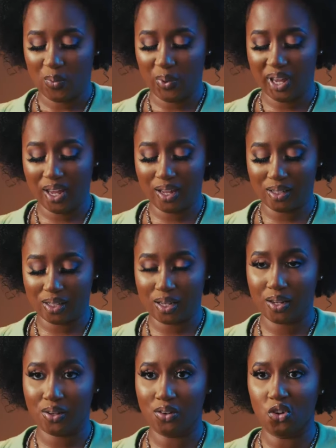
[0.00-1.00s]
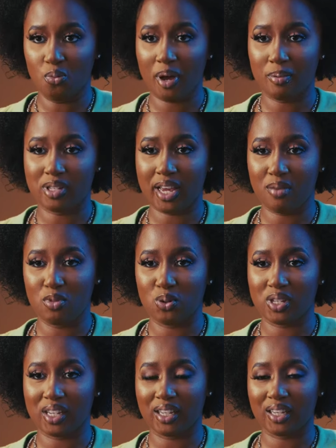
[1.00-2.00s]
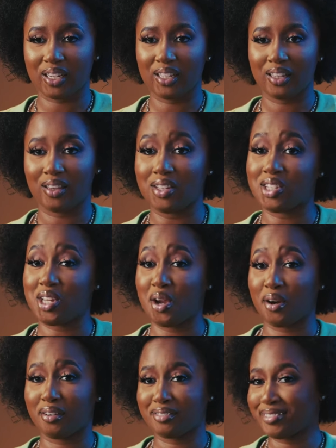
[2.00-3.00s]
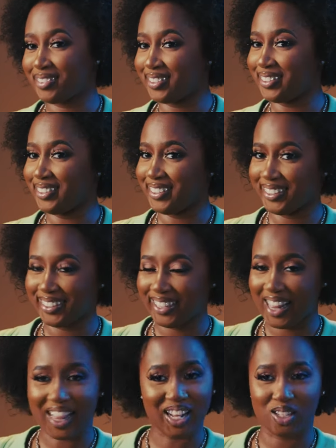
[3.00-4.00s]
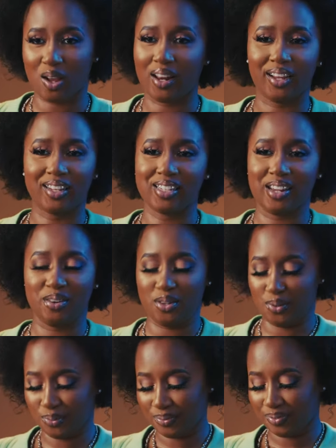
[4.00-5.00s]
We get new baby Tate music this year. That's all I can tell you.